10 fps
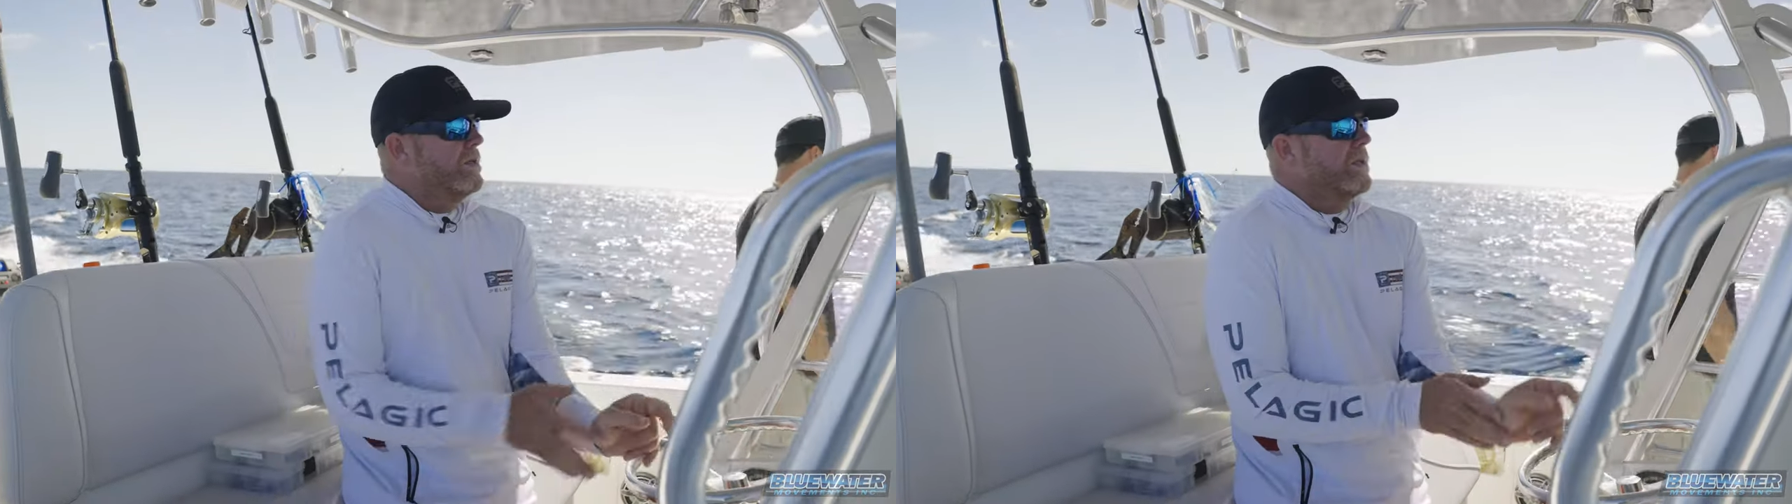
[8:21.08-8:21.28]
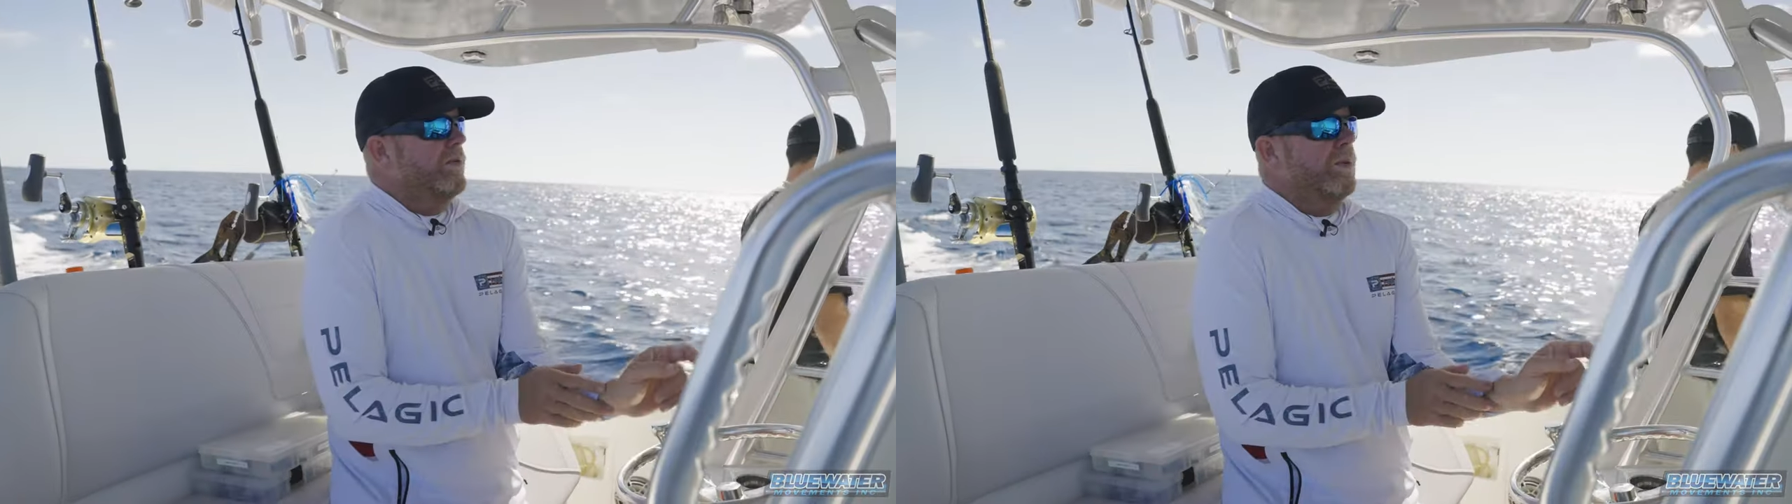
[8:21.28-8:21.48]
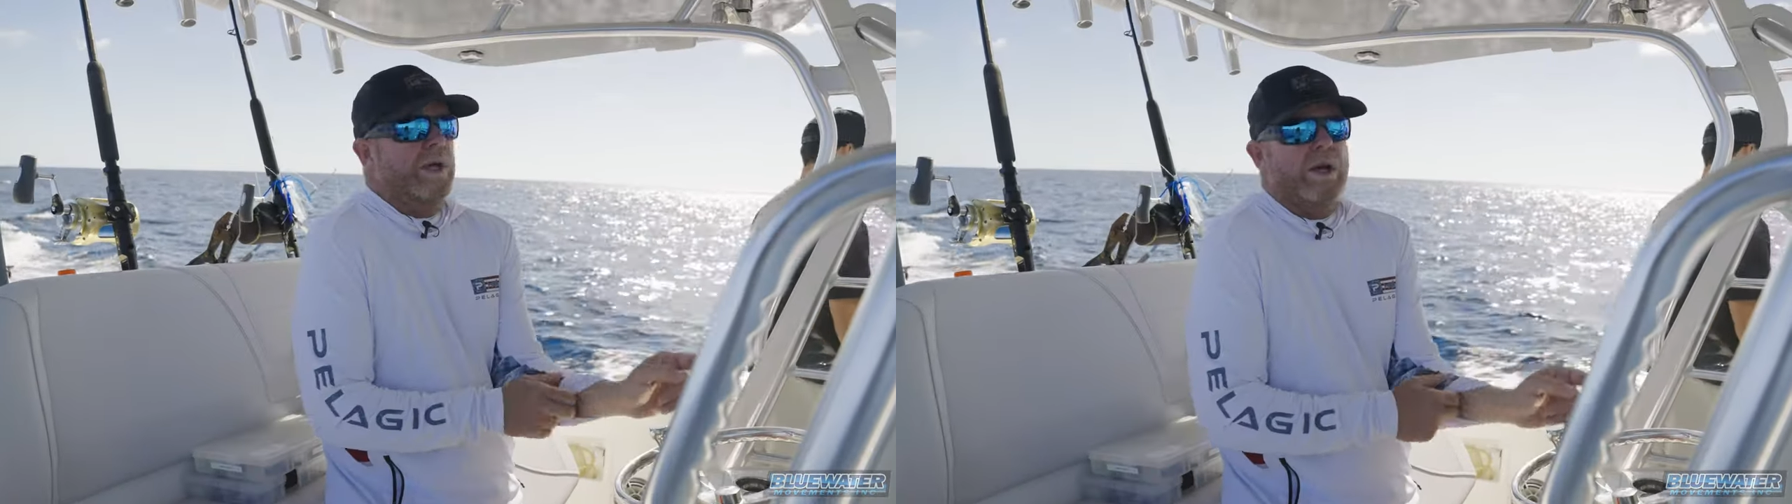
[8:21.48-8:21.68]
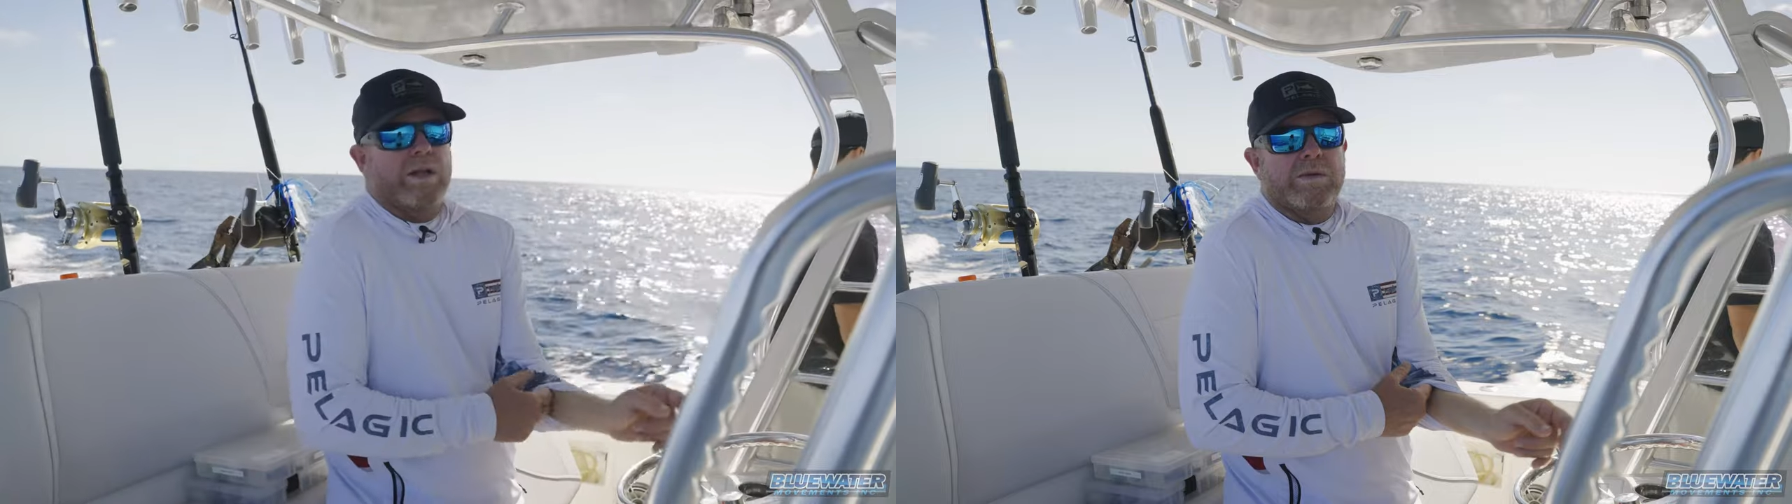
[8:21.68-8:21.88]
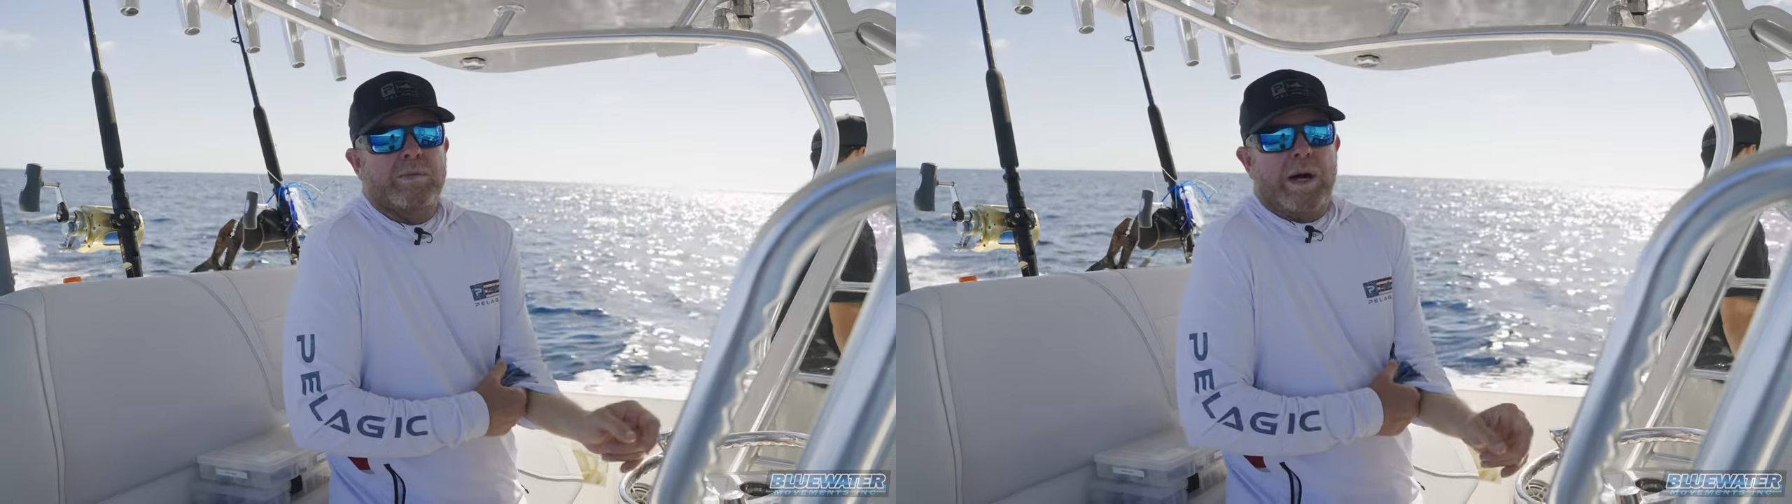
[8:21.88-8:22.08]
see if we can get
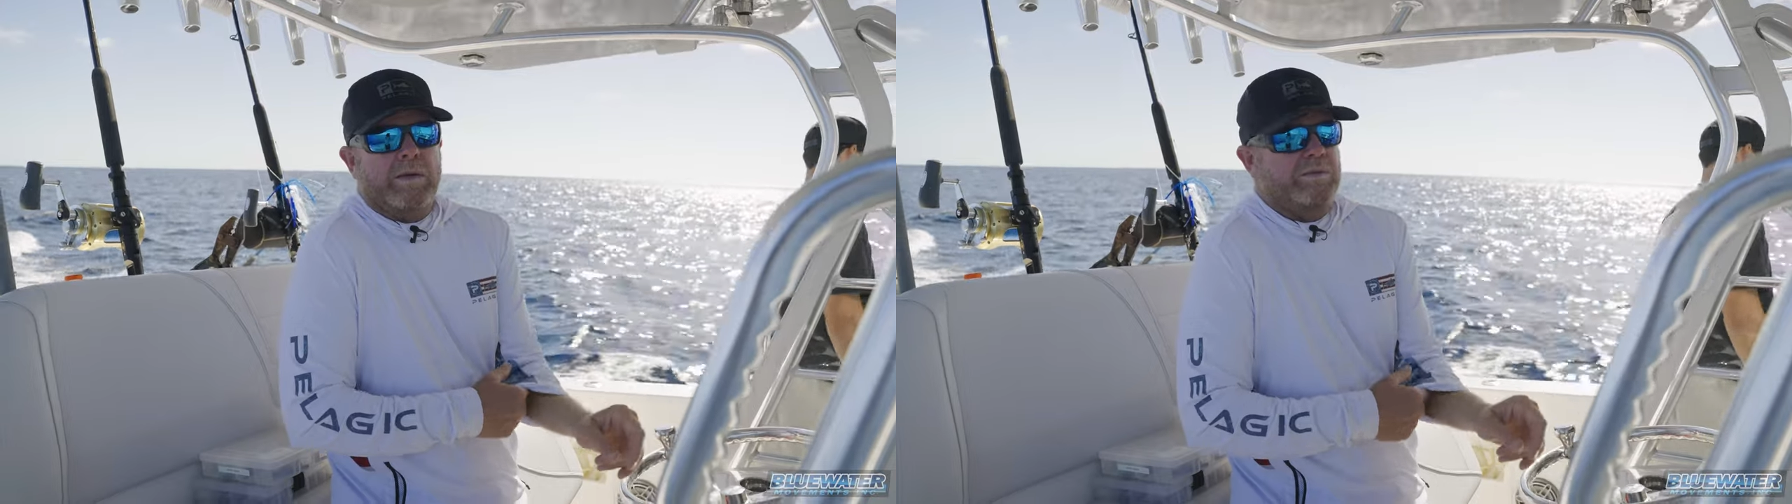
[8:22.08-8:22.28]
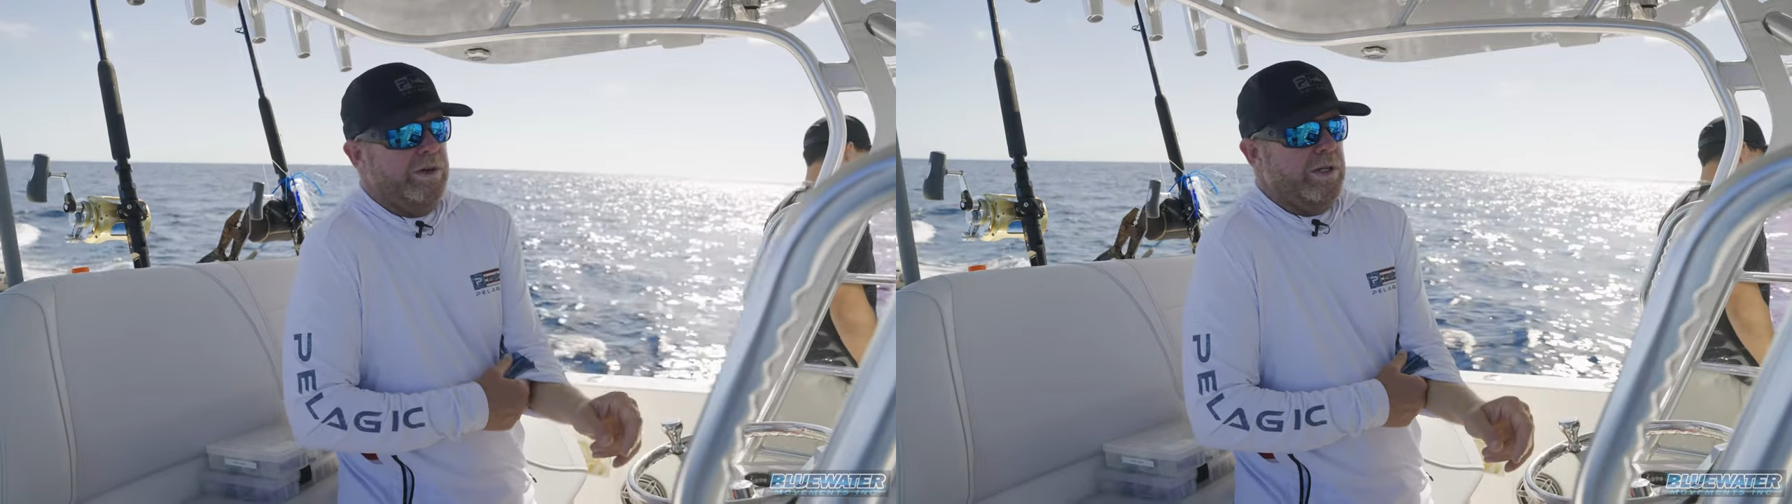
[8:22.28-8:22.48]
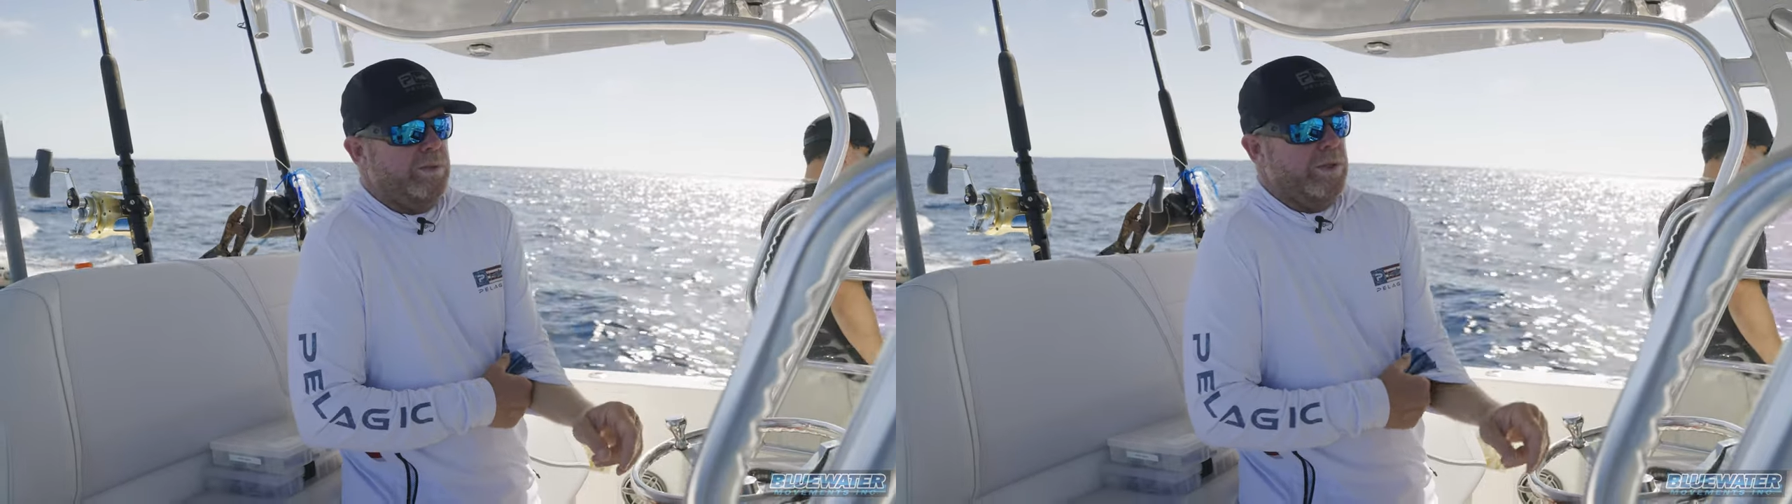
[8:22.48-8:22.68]
on some bottom fish,